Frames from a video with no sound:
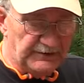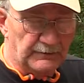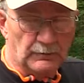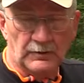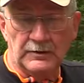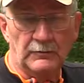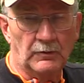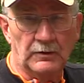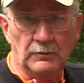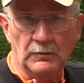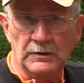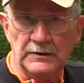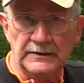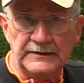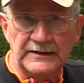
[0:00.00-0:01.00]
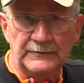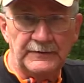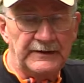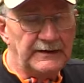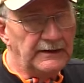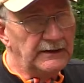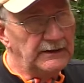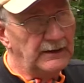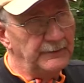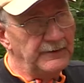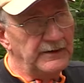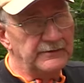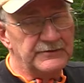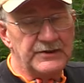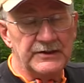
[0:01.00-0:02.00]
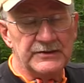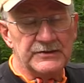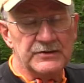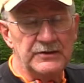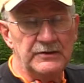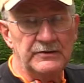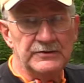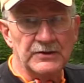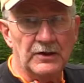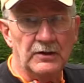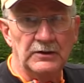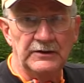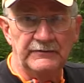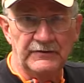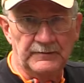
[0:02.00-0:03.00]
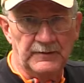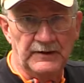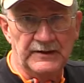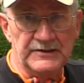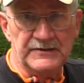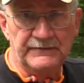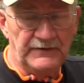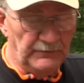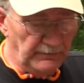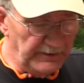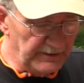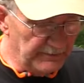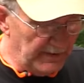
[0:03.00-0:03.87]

during World War One, I read. I mean, they're just used all over the place if you read